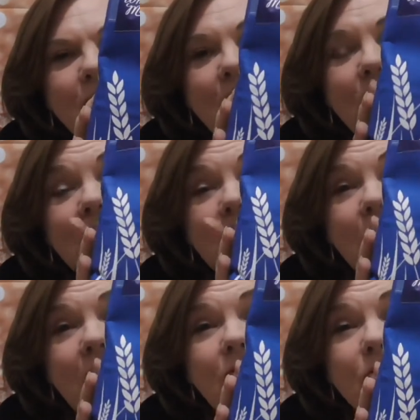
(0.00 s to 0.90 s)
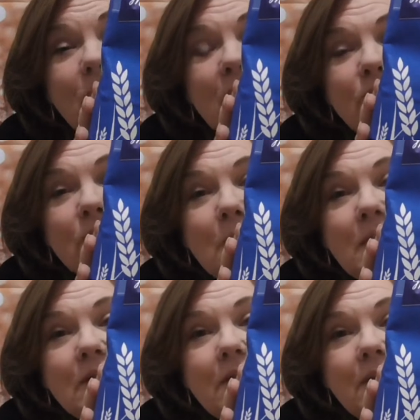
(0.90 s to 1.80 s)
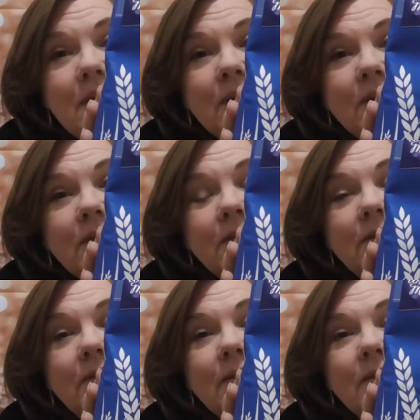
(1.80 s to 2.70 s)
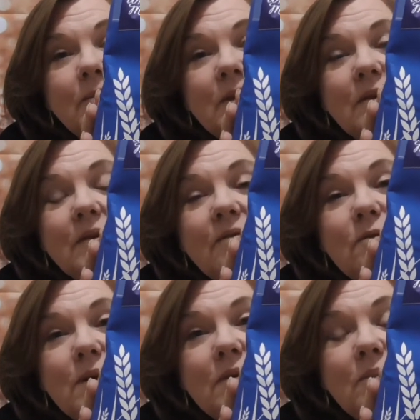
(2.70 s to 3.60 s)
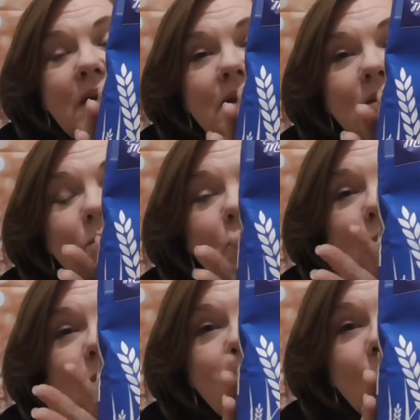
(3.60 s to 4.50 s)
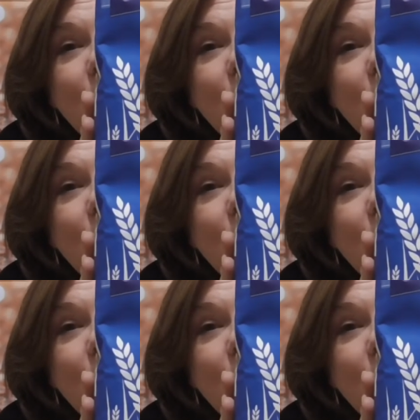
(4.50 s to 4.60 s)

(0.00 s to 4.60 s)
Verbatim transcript: I haven't seen that for about three weeks either, because everyone panic bought